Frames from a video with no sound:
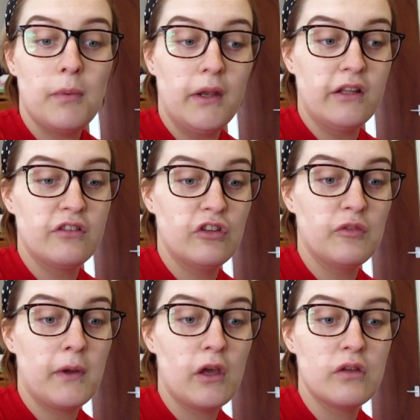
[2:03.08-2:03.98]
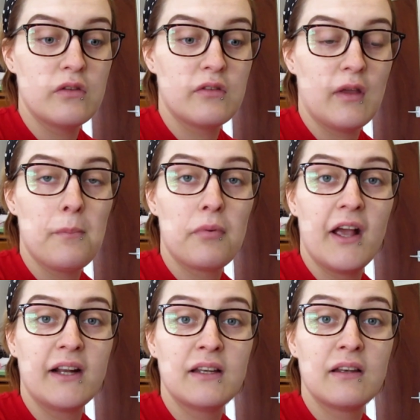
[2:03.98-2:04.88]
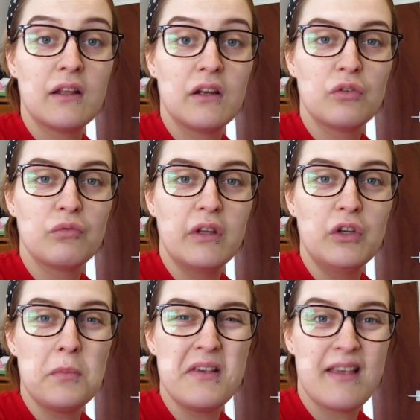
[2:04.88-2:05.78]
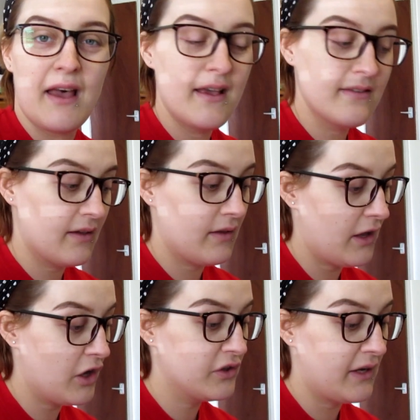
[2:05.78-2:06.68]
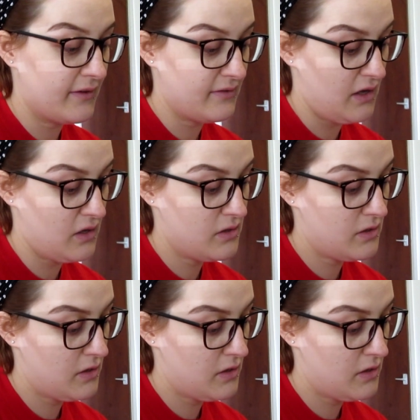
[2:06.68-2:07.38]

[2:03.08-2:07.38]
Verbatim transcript: but it's just because I'm pregnant and I don't really know my size. I got an XL.